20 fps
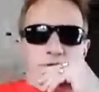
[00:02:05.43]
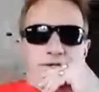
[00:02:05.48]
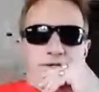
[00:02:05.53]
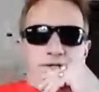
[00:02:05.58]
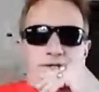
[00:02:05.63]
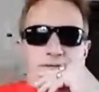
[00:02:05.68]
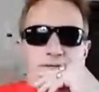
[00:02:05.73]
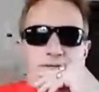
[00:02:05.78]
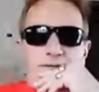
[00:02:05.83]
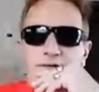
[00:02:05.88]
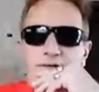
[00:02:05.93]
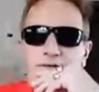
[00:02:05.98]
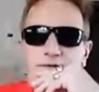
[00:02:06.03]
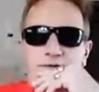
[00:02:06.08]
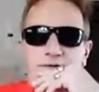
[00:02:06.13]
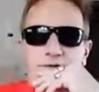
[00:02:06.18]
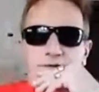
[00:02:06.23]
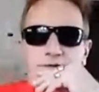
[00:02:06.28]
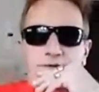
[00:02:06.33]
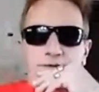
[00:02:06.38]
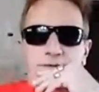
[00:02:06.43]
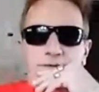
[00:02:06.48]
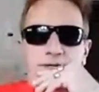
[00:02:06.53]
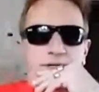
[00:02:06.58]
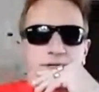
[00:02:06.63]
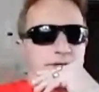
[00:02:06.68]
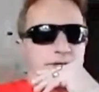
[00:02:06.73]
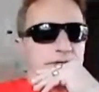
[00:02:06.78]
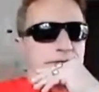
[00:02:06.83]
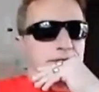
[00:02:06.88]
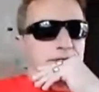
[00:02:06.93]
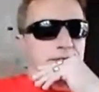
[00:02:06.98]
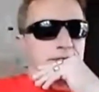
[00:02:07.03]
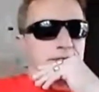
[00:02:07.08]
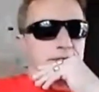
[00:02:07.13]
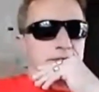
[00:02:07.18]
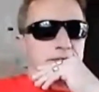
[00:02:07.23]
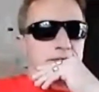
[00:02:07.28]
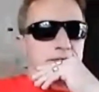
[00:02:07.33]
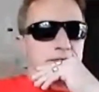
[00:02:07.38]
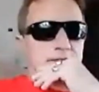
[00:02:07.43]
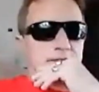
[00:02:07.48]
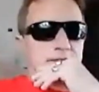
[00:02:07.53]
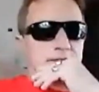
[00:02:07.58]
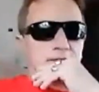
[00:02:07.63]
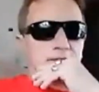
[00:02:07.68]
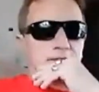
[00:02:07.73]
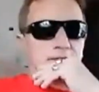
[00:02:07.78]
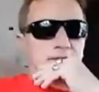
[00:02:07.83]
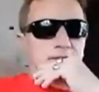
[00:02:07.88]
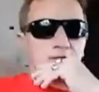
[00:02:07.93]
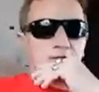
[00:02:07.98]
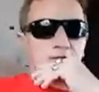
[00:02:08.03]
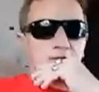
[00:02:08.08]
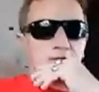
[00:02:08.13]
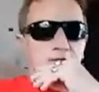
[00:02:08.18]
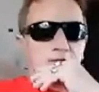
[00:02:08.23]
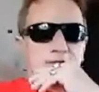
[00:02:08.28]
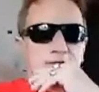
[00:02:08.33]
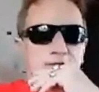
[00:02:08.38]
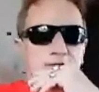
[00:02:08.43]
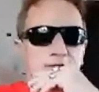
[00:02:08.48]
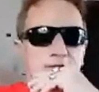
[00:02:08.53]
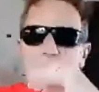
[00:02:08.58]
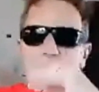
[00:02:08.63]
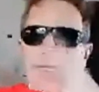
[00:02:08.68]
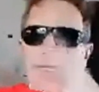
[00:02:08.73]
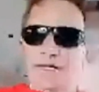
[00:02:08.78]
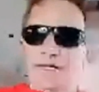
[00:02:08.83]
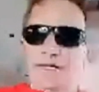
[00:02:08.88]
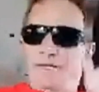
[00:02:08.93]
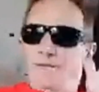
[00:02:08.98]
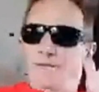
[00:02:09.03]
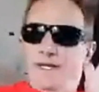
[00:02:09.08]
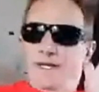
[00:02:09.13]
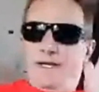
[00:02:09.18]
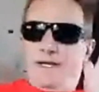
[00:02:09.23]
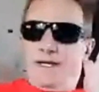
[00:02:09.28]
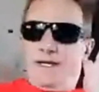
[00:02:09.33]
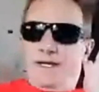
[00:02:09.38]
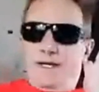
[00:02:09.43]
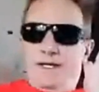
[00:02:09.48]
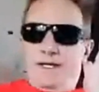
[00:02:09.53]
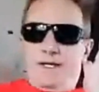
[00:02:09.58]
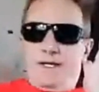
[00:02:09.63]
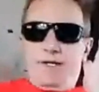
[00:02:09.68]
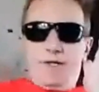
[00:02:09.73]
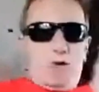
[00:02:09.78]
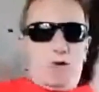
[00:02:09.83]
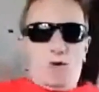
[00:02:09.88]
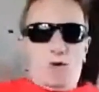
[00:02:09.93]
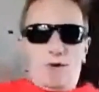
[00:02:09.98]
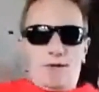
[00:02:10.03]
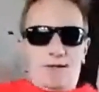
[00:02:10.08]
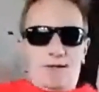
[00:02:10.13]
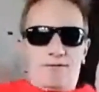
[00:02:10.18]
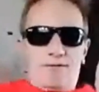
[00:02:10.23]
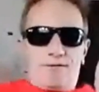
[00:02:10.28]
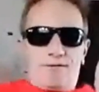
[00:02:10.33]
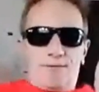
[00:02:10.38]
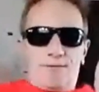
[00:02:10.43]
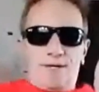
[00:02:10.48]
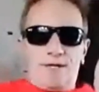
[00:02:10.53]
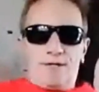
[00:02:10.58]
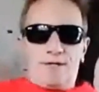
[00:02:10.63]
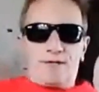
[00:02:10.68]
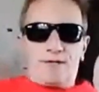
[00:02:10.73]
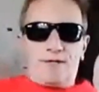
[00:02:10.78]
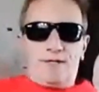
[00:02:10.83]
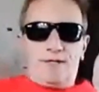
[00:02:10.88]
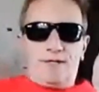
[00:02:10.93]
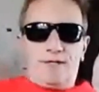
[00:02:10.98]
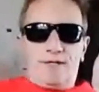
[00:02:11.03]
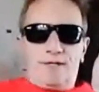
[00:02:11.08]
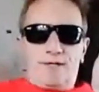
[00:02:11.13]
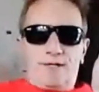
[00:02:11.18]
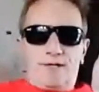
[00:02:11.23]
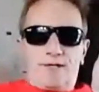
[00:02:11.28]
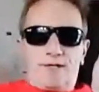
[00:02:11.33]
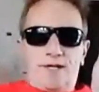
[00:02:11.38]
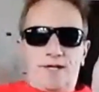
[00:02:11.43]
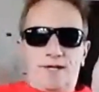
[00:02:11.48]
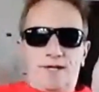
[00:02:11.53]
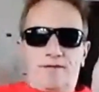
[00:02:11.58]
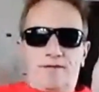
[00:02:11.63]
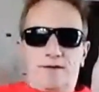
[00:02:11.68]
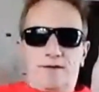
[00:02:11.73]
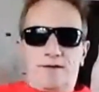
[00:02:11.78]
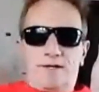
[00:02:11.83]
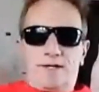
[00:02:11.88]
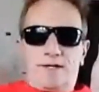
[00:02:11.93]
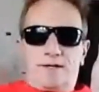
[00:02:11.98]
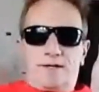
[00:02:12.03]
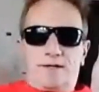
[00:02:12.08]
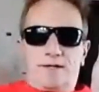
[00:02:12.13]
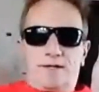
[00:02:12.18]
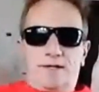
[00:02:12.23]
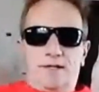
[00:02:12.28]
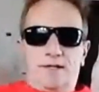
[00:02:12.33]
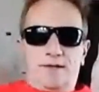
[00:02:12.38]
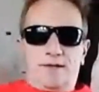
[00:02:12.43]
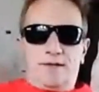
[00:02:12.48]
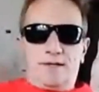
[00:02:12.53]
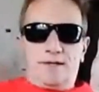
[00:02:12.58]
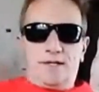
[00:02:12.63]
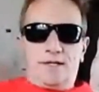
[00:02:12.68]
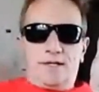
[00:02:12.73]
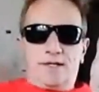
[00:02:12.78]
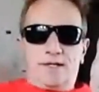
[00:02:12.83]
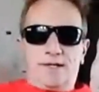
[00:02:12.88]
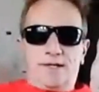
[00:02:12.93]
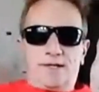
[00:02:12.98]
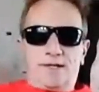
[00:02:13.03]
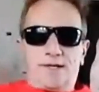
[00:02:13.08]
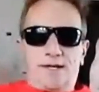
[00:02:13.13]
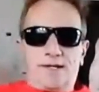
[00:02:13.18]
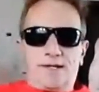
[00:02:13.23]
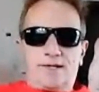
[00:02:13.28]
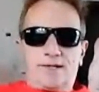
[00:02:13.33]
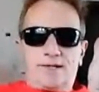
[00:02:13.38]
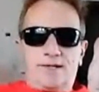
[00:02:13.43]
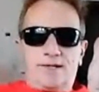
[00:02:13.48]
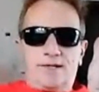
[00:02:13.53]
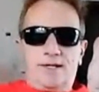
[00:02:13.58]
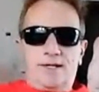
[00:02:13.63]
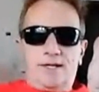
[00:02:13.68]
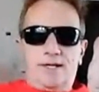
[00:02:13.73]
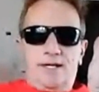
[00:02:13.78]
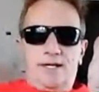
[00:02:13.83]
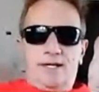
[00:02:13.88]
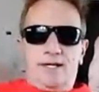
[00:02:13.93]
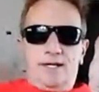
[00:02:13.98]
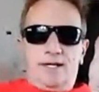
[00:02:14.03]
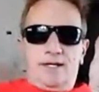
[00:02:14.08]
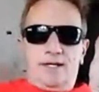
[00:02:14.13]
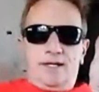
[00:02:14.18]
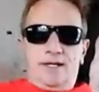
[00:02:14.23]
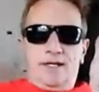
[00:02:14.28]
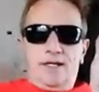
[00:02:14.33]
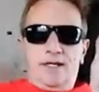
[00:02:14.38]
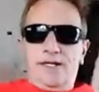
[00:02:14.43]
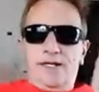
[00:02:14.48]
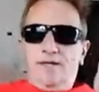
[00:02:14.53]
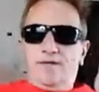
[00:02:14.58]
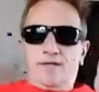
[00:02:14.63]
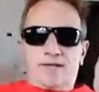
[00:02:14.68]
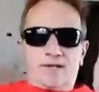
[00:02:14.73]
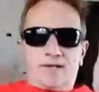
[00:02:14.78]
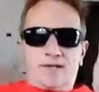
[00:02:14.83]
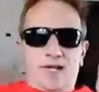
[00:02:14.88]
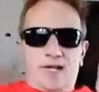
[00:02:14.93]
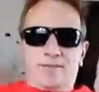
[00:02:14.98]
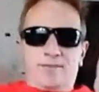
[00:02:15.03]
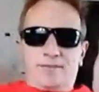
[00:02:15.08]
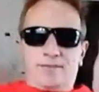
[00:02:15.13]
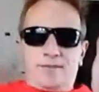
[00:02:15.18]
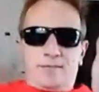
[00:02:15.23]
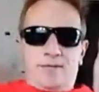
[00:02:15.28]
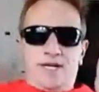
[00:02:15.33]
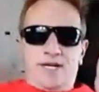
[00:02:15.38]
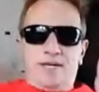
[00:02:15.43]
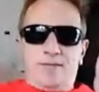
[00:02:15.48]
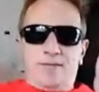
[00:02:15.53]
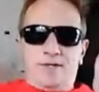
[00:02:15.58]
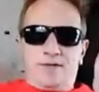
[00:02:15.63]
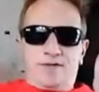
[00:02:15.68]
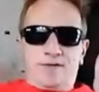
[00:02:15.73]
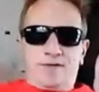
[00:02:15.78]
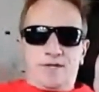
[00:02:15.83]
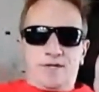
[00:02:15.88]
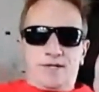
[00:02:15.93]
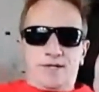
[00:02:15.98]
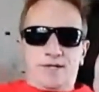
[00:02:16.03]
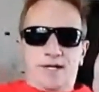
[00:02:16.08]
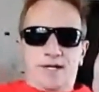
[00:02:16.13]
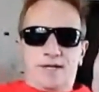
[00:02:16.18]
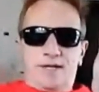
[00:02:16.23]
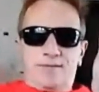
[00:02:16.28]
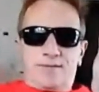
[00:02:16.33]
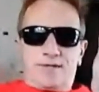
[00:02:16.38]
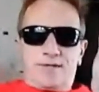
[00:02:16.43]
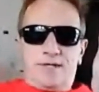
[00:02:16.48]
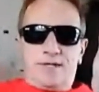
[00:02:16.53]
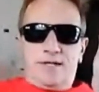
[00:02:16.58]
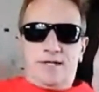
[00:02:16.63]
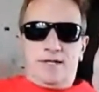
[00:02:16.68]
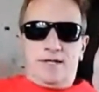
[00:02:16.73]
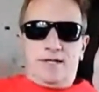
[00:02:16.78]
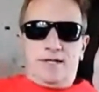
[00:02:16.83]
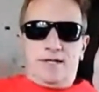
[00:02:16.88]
might correlate it to be the truth. I mean, to the truth, because I know all that information, and she said it very clearly and concisely. He even slapped the baby 3 times.